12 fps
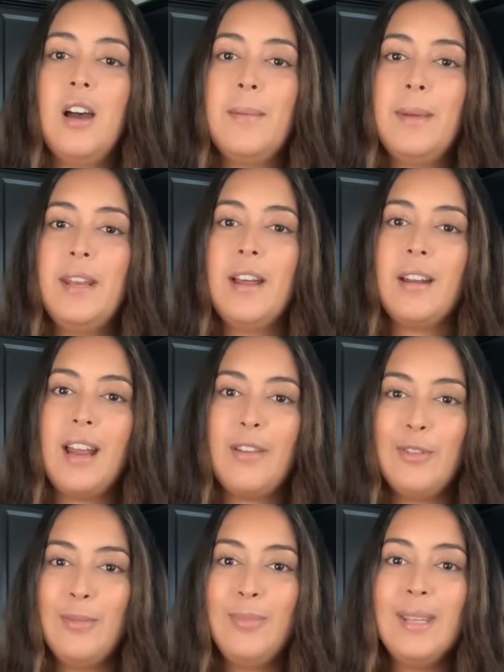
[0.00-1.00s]
and not have
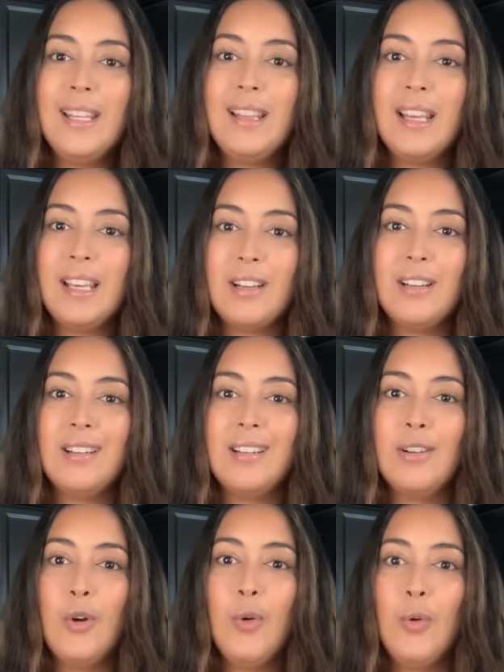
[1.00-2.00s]
it be like a
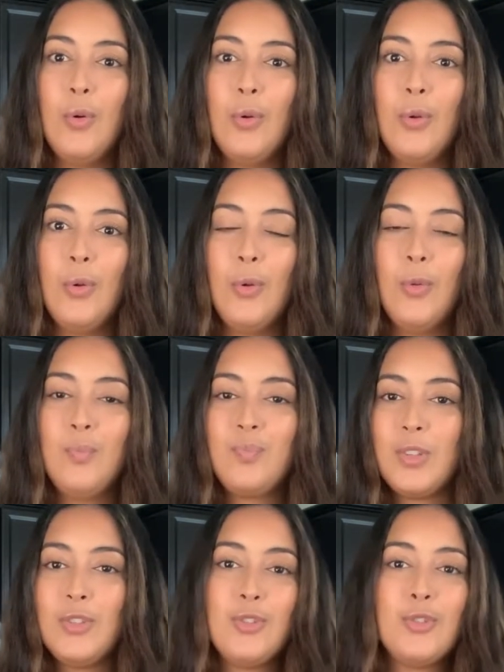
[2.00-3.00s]
whole
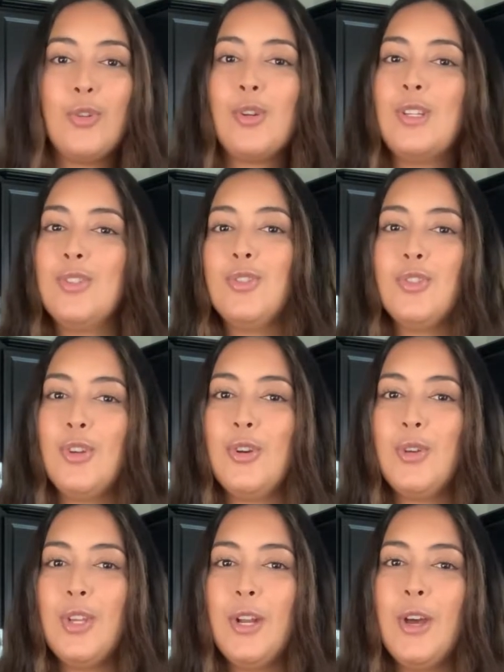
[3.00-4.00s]
circus show,
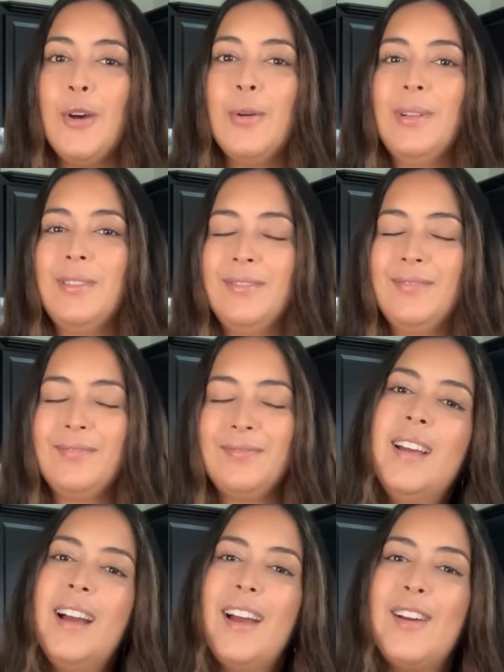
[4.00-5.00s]
you know?
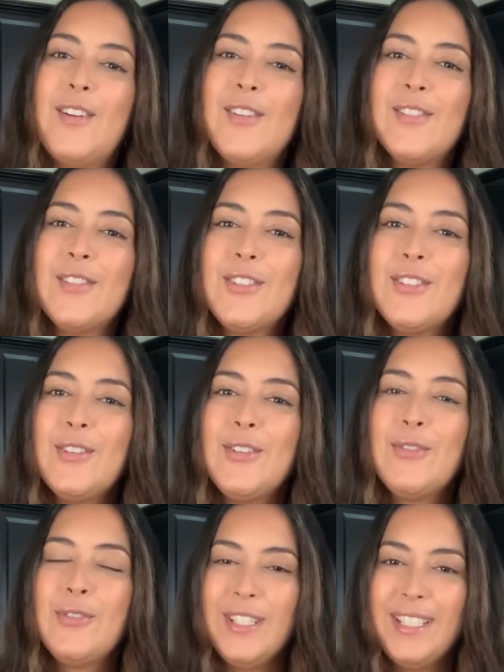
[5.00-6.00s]
I
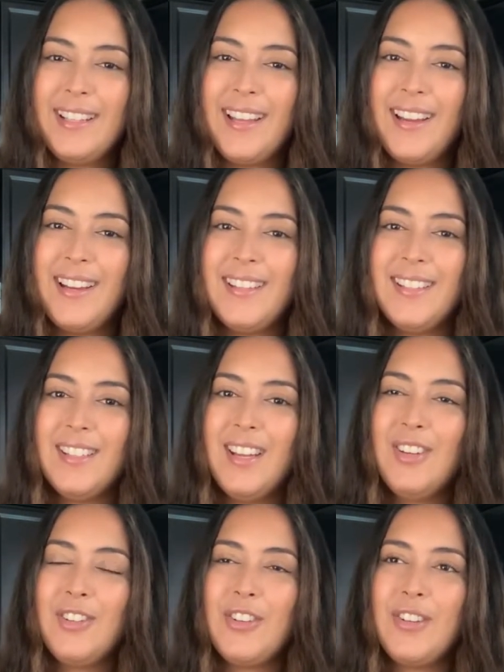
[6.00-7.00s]
also realized
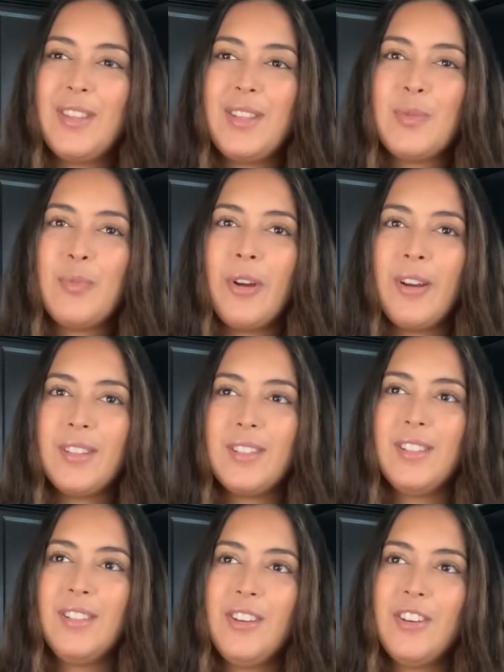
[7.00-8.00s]
during this process
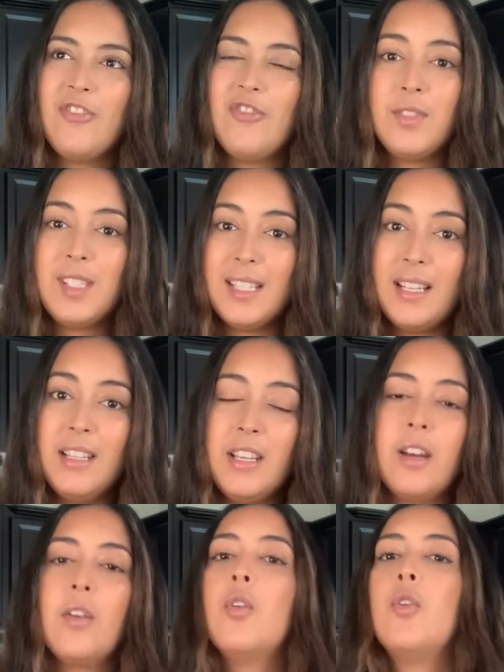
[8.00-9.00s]
of selling
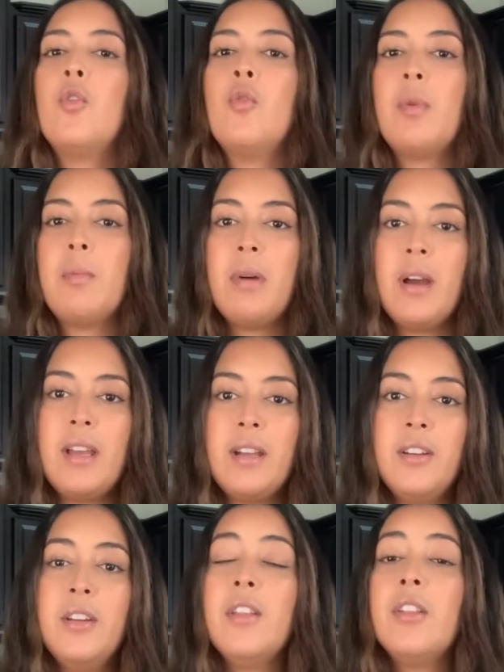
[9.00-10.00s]
our home and buying
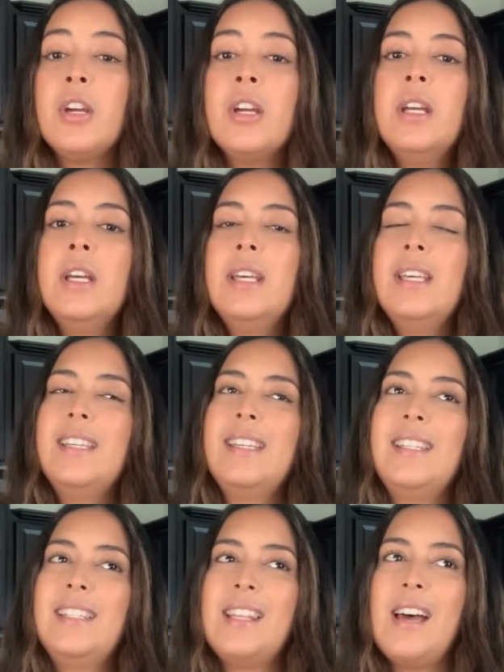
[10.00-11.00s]
another
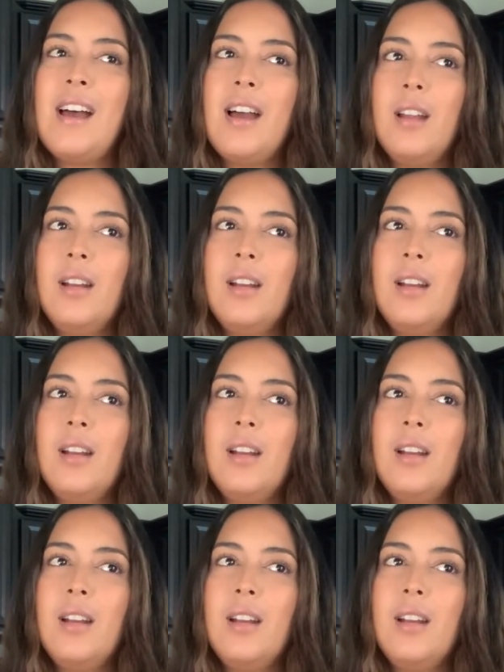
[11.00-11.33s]
is that